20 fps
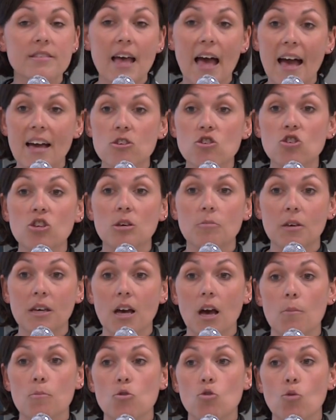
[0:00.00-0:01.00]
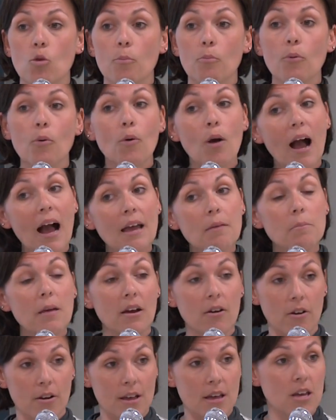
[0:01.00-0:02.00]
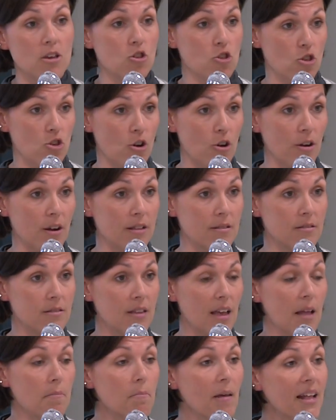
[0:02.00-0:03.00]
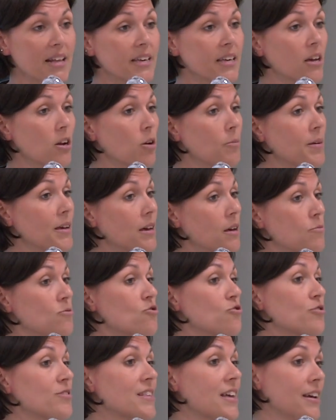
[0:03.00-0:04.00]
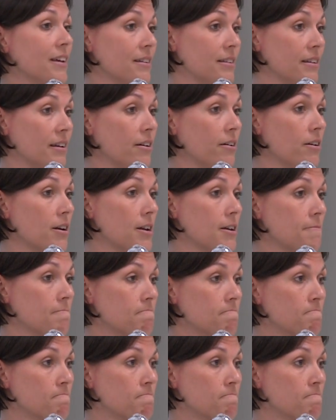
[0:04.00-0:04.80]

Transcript: actually becomes your primary insurance and Medicare becomes your secondary.